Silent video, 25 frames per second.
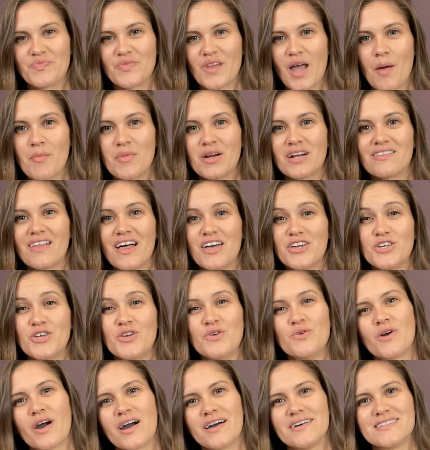I'm going to let
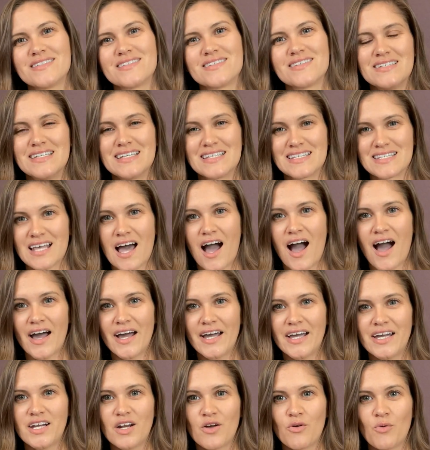you guys
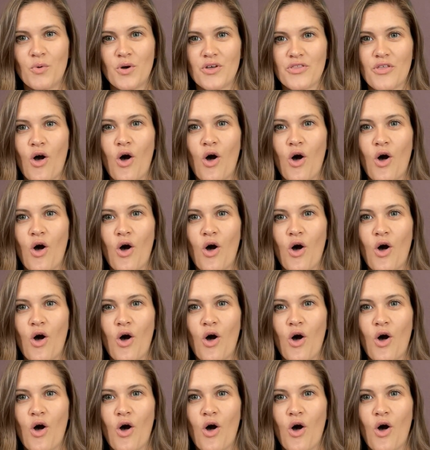decide with